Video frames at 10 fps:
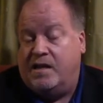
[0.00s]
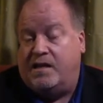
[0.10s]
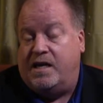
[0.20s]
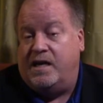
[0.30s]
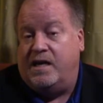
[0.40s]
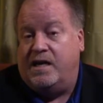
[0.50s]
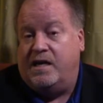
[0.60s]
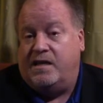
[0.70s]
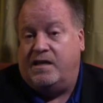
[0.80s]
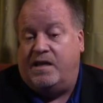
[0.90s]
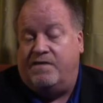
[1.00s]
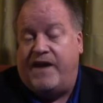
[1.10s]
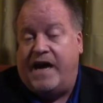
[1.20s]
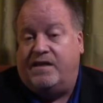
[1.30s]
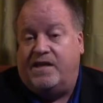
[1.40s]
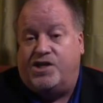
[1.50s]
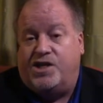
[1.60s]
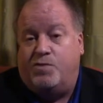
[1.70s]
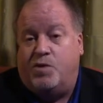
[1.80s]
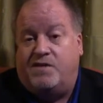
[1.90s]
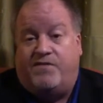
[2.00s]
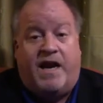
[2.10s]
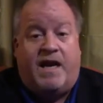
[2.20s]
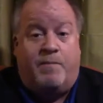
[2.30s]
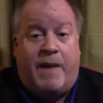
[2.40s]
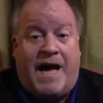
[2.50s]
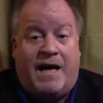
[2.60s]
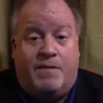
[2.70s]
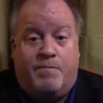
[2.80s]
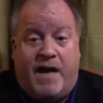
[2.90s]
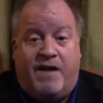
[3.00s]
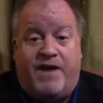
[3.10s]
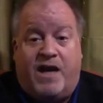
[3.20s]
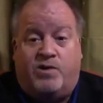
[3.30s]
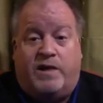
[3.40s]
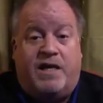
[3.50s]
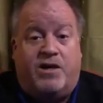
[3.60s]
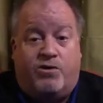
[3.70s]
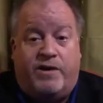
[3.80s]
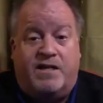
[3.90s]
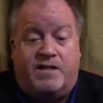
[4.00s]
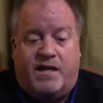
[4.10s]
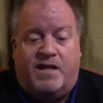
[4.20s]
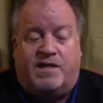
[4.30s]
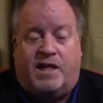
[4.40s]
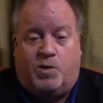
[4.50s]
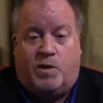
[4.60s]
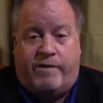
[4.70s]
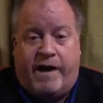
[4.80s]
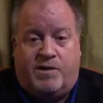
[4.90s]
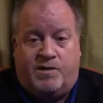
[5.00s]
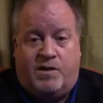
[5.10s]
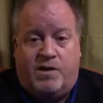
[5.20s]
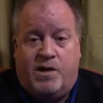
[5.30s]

the fact that she was fighting back may have actually increased his sexual arousal,